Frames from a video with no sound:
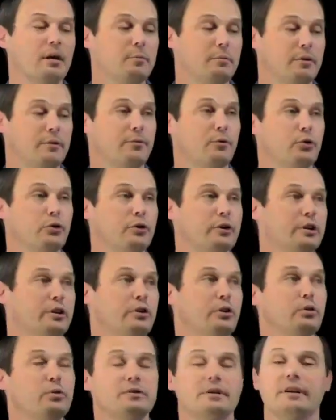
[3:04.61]
before you
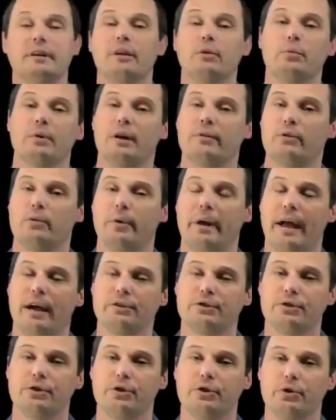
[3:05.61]
can use it in whatever
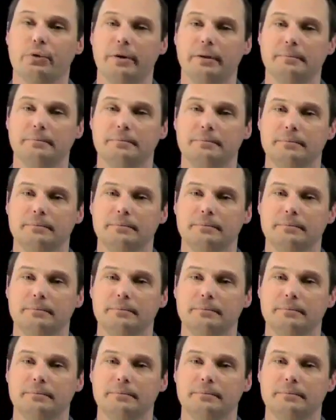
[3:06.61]
reaction you're doing.